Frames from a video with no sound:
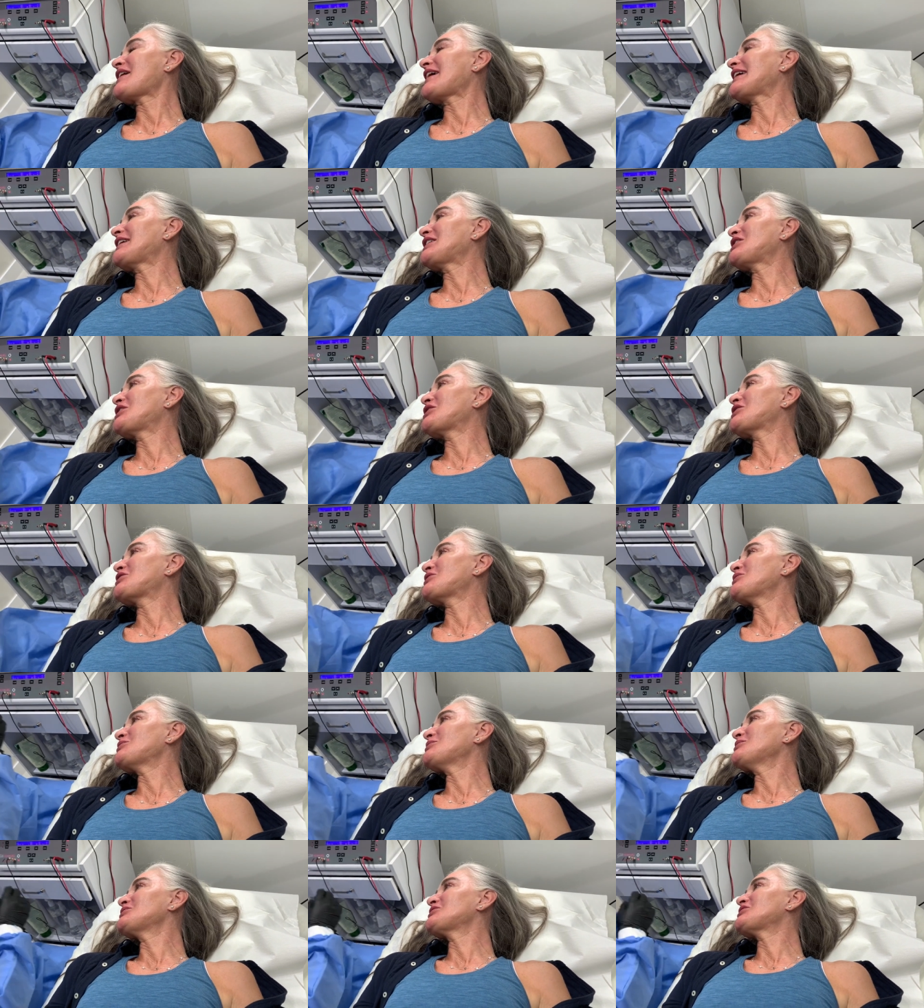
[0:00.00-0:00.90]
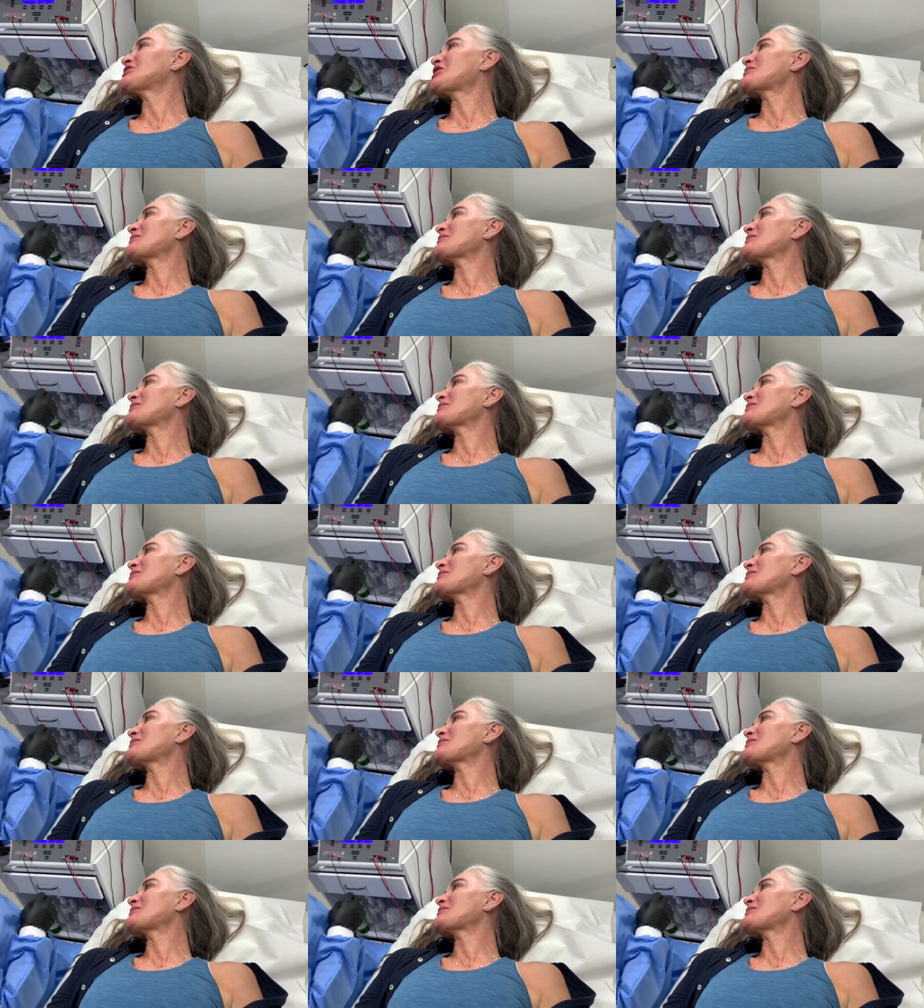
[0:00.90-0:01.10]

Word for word: Thank you so